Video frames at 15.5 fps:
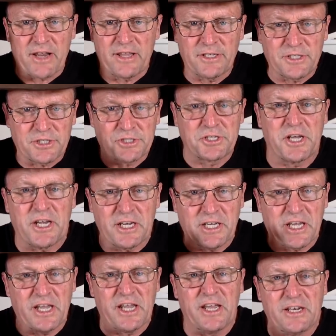They're just digging
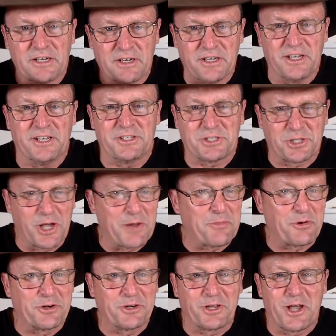in, in
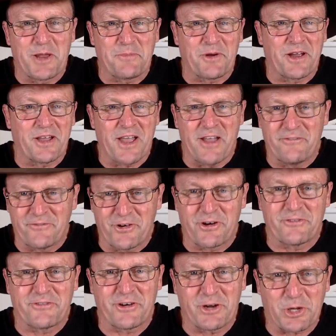deeper and deeper, and
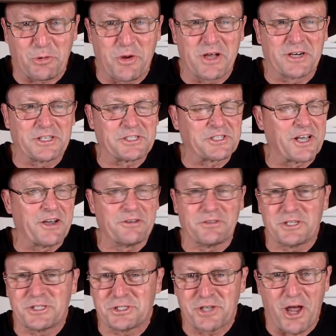very, very quickly. So
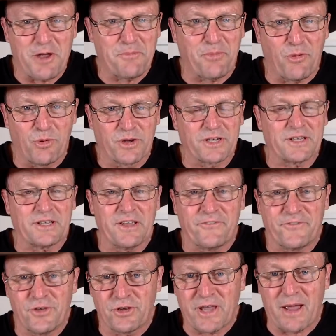there's no point
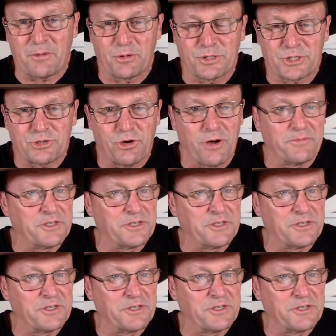if you come to a stop.